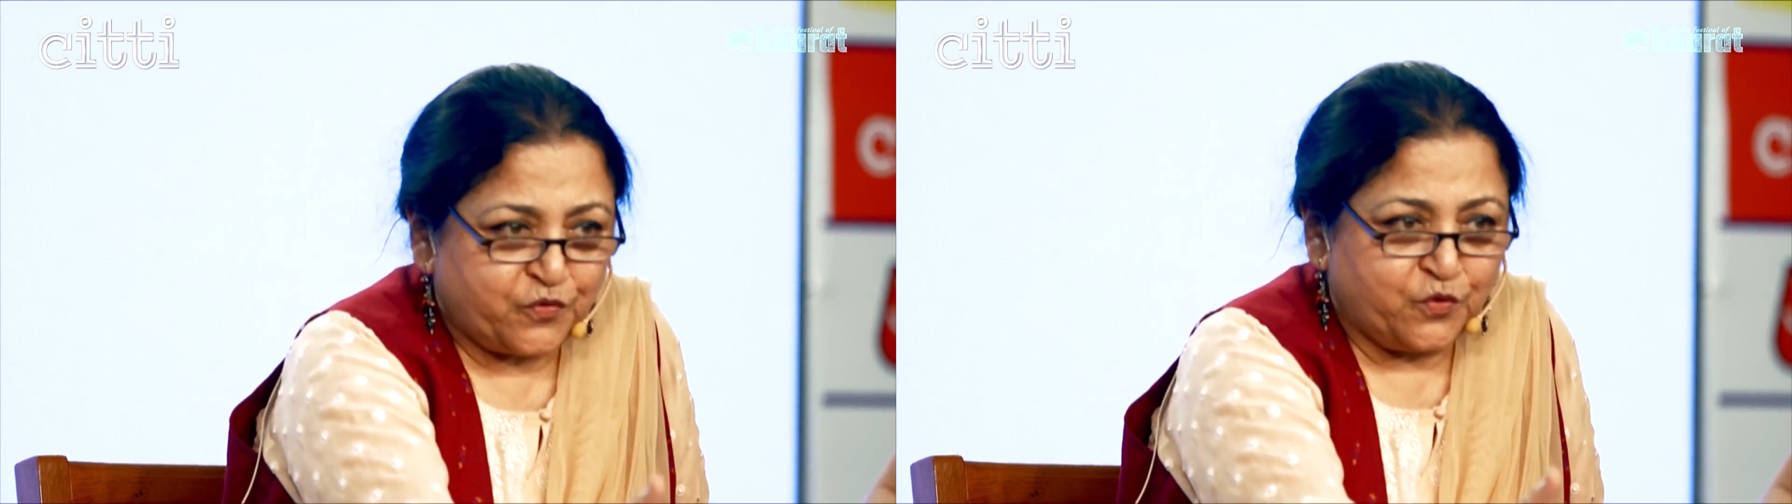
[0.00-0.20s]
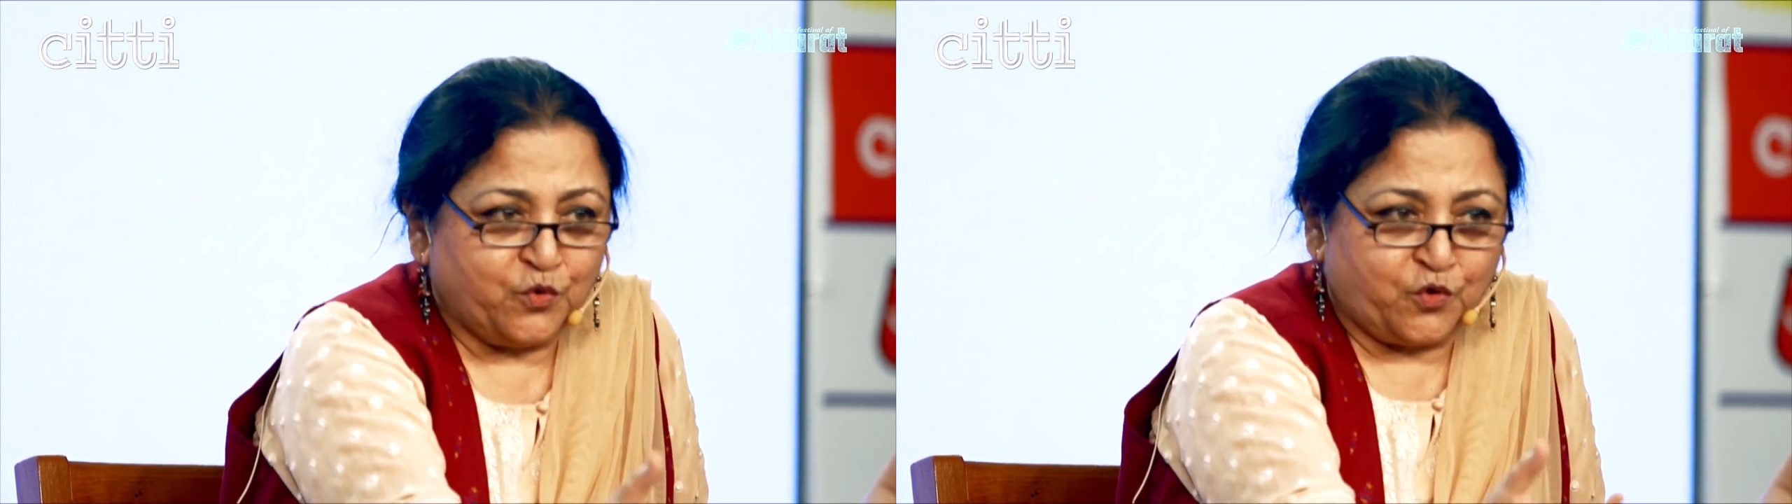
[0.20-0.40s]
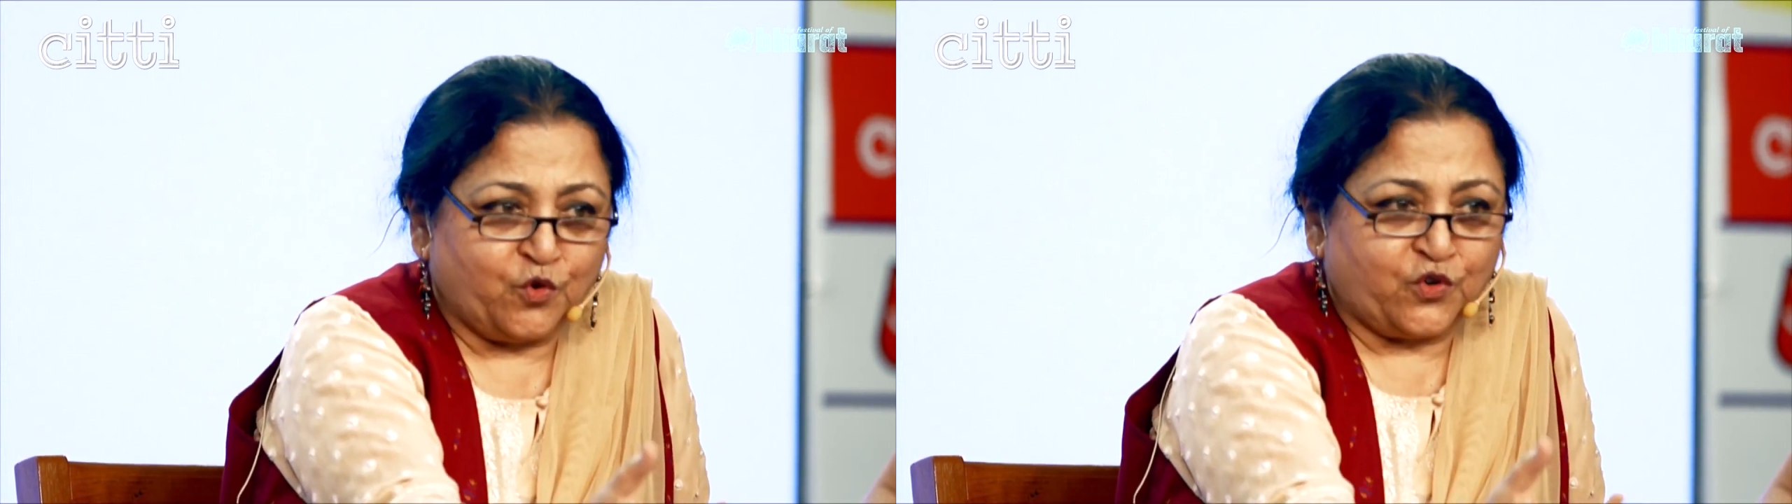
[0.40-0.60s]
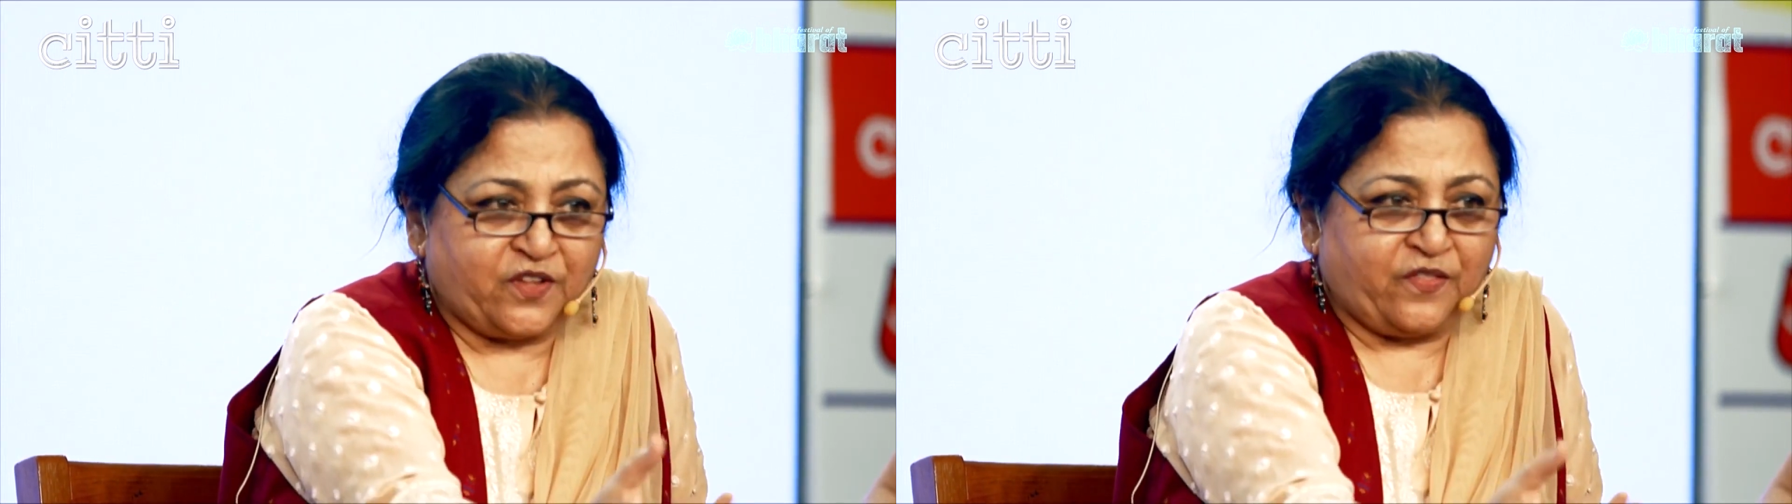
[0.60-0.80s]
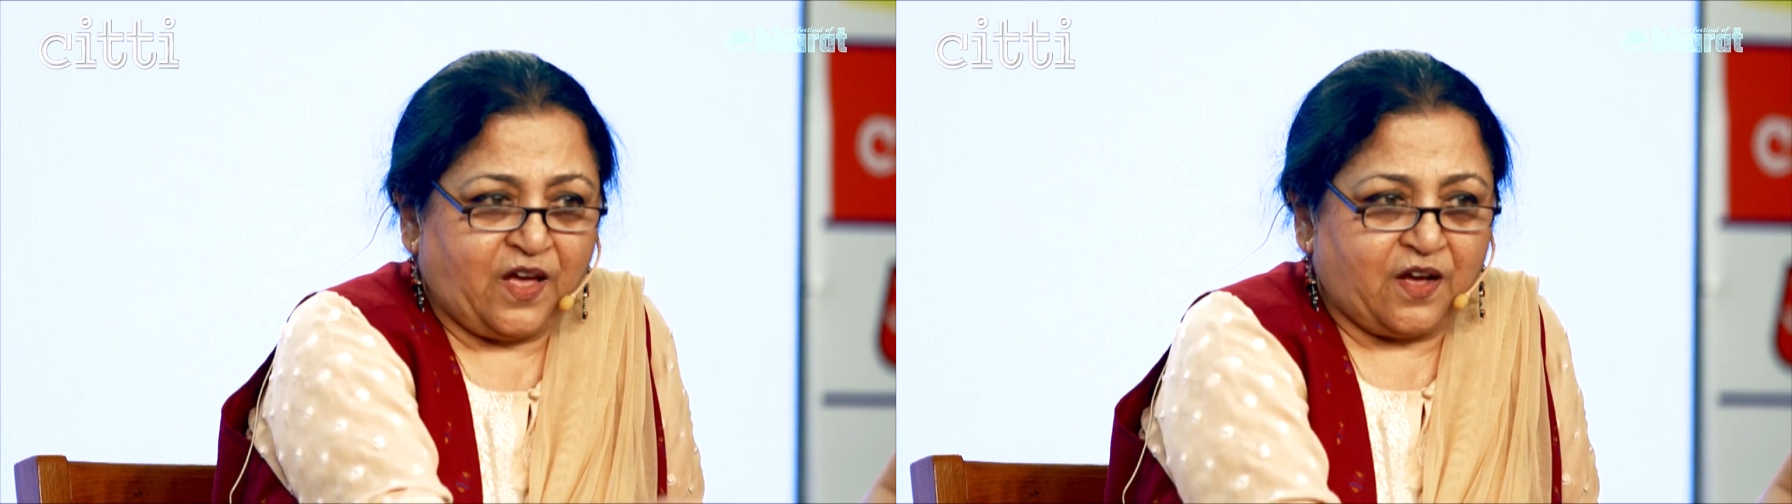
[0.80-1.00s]
food
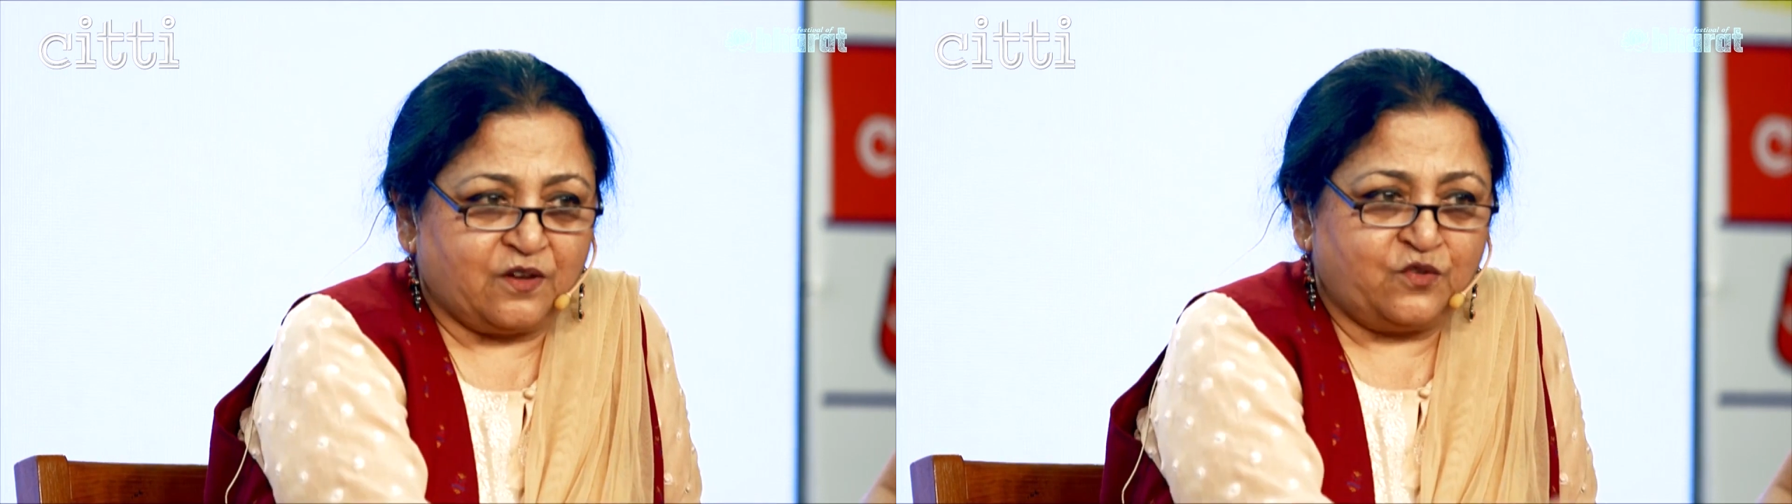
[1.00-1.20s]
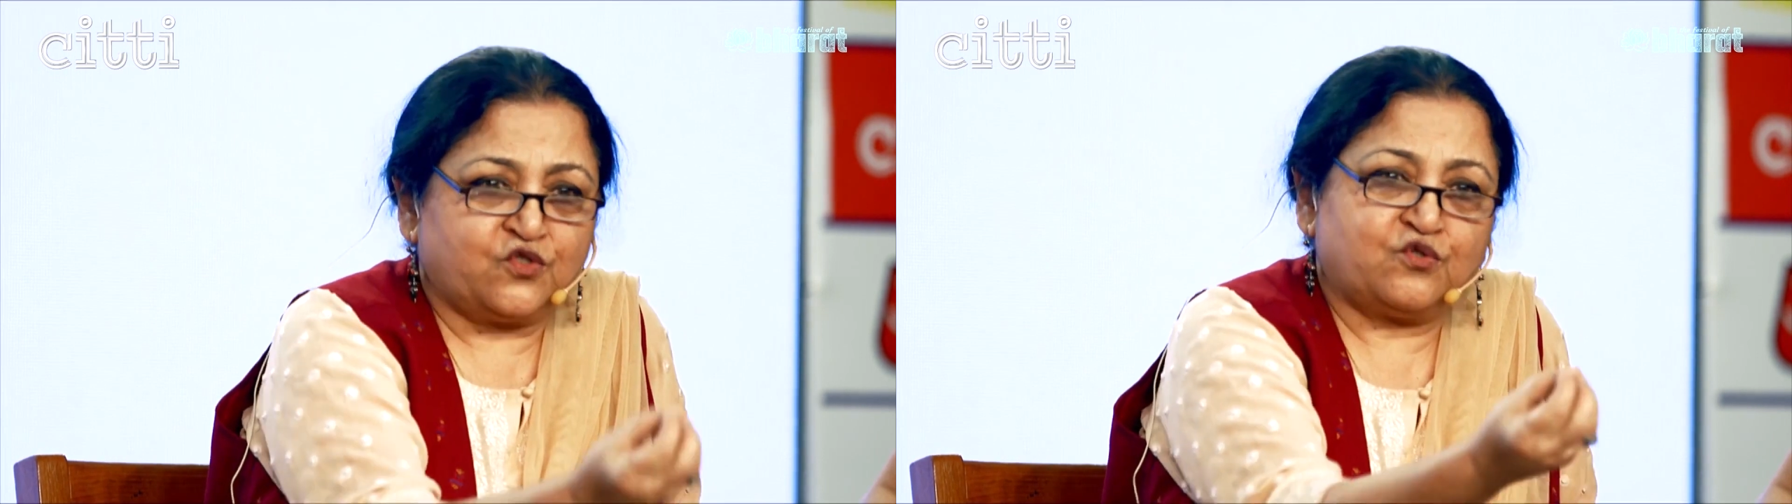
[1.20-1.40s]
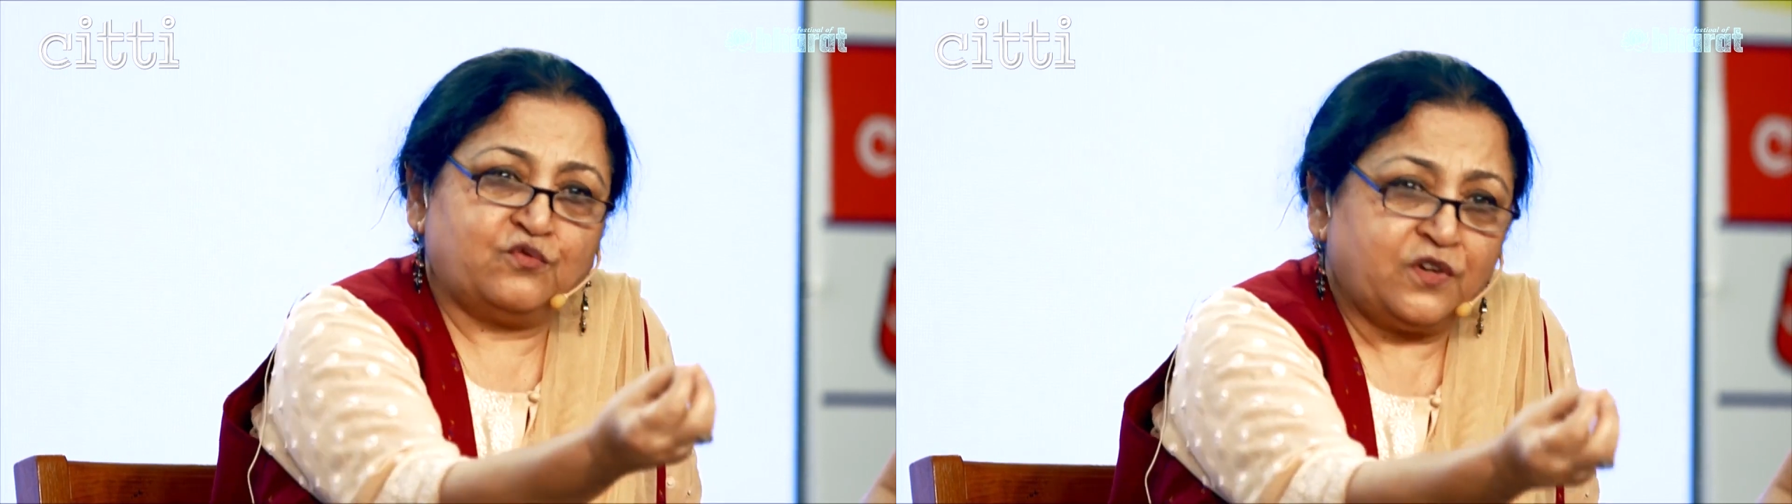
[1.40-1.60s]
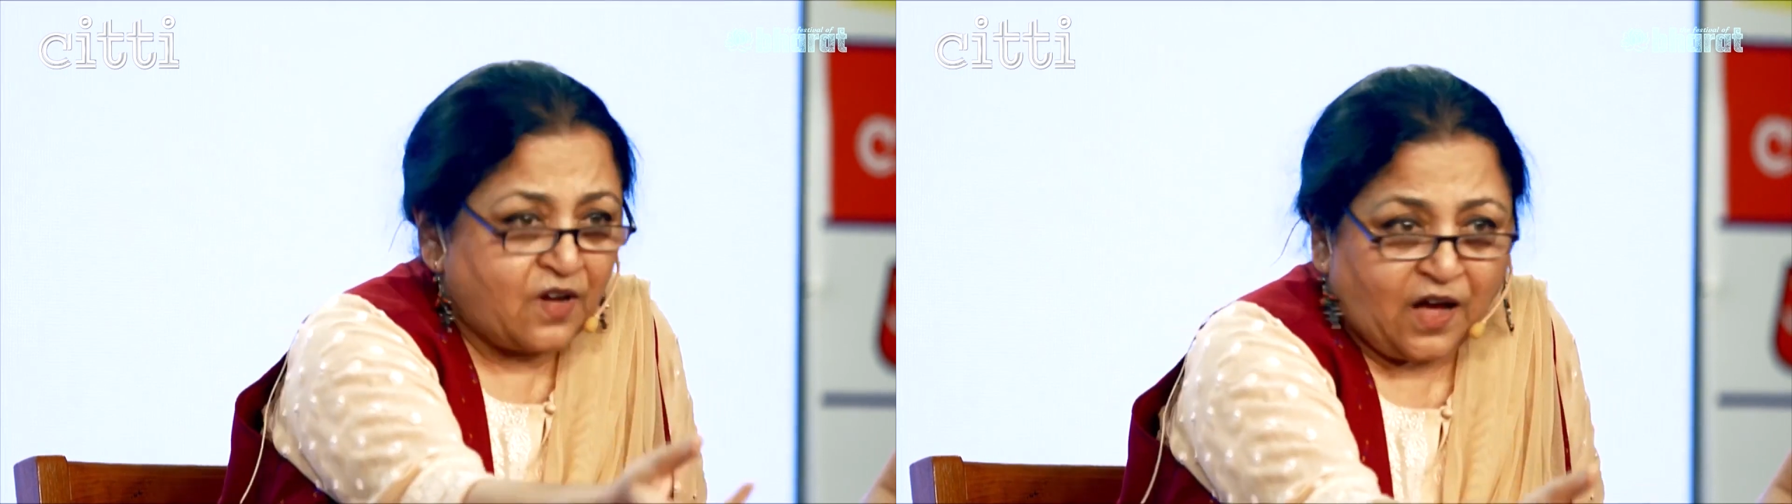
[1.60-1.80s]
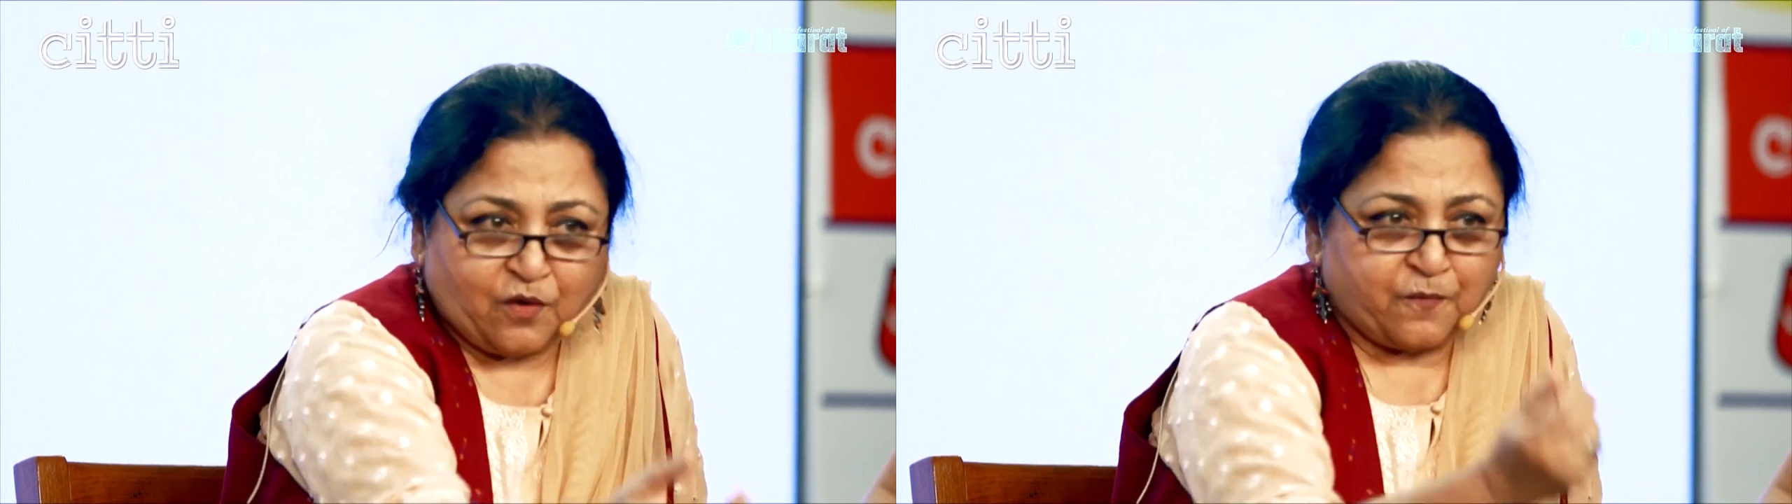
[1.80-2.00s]
cooked in the house to
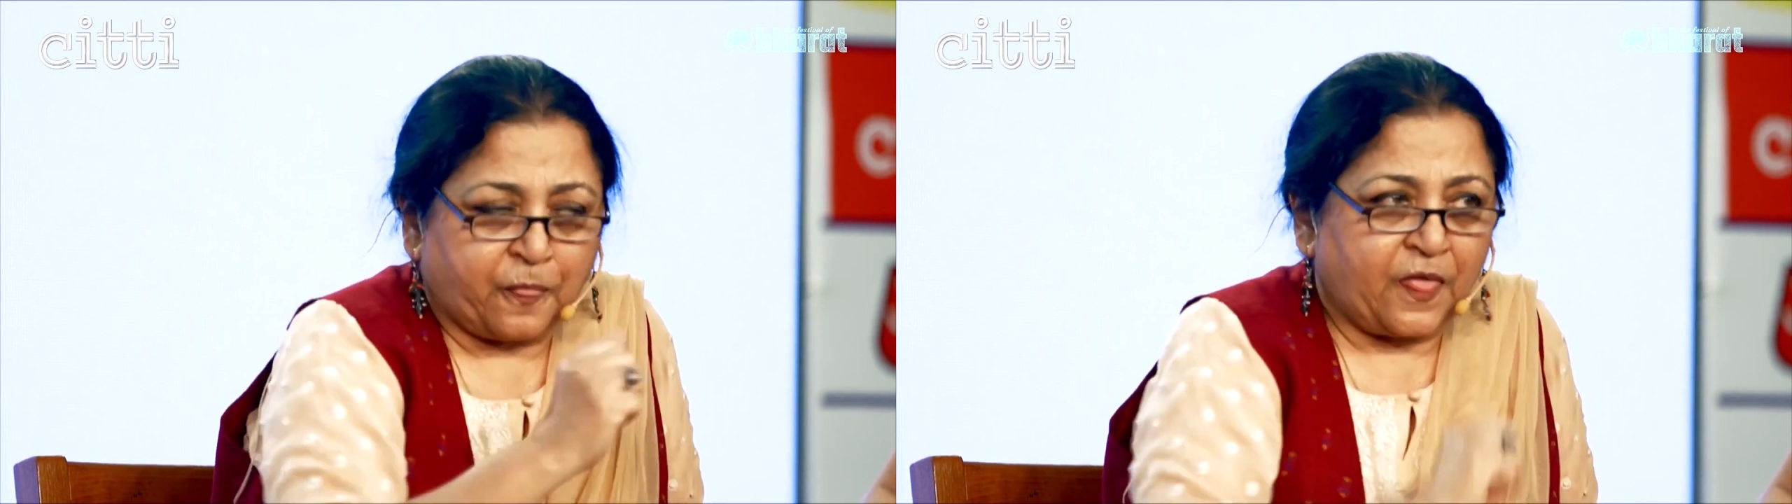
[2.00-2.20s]
the cow.